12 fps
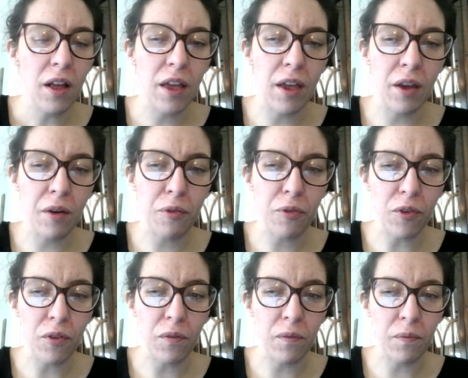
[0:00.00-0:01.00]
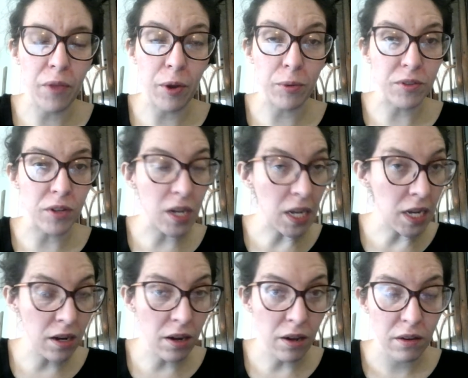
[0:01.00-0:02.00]
If there was a
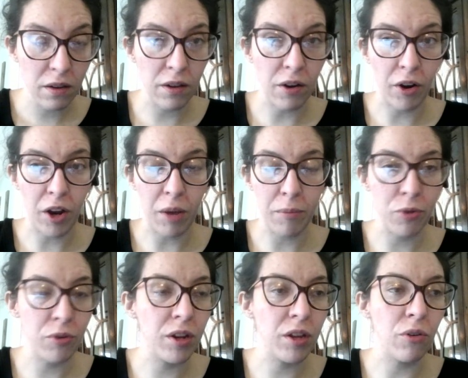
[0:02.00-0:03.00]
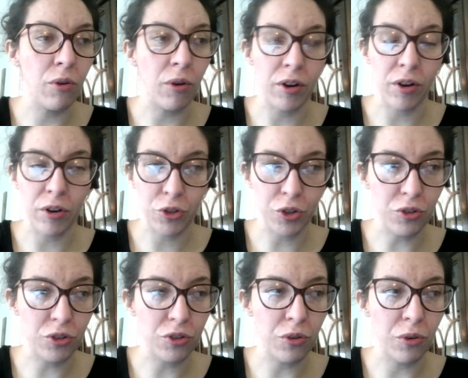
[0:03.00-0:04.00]
need in our community or in our
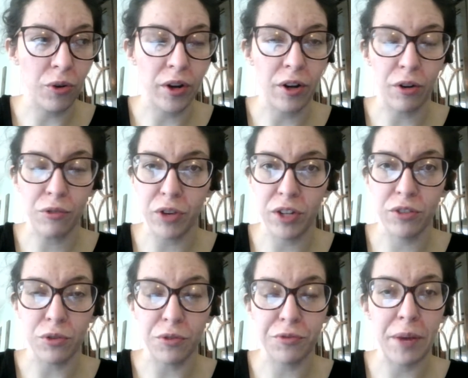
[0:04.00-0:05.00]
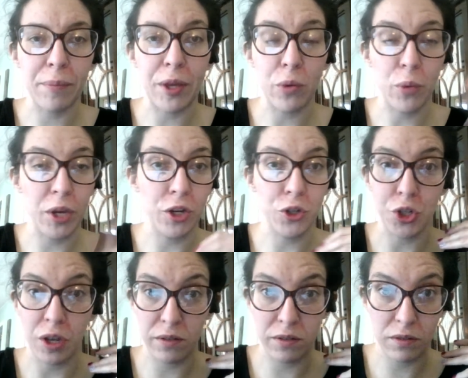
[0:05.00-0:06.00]
church or in our friends or family, we could
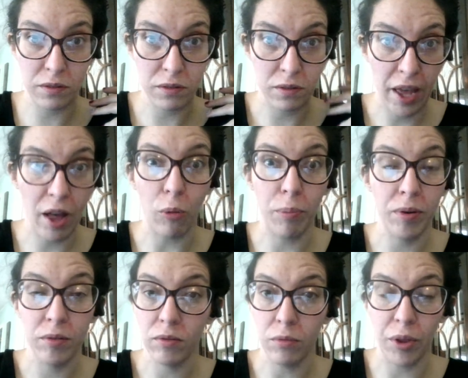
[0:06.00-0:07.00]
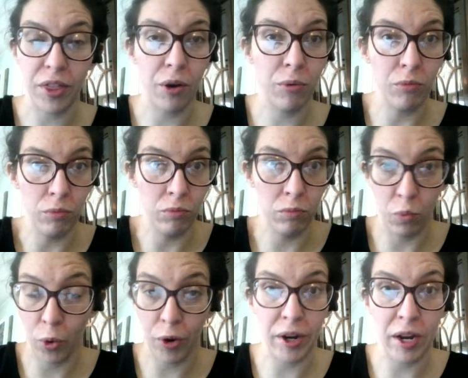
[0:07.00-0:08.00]
just help without
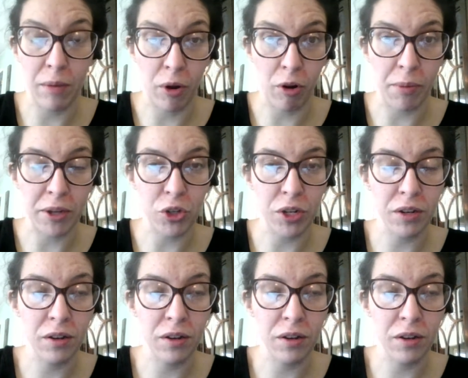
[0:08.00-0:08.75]
worrying about our budget.